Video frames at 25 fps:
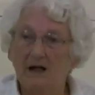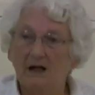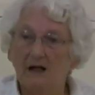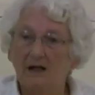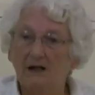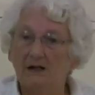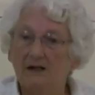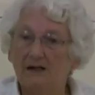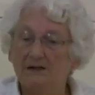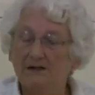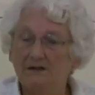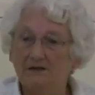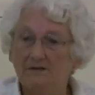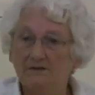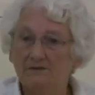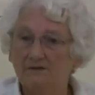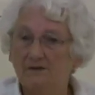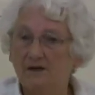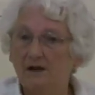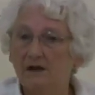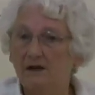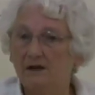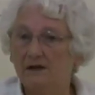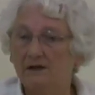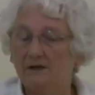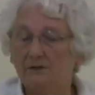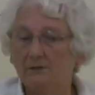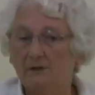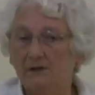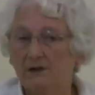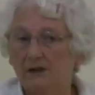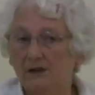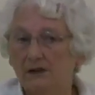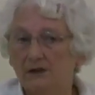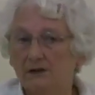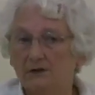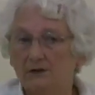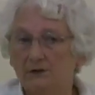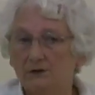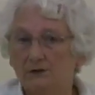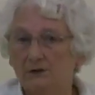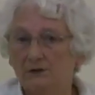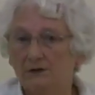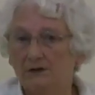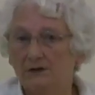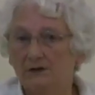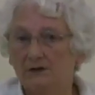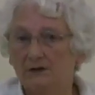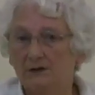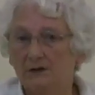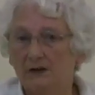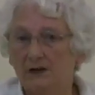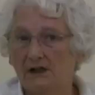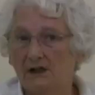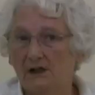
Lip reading: And I did find when I joined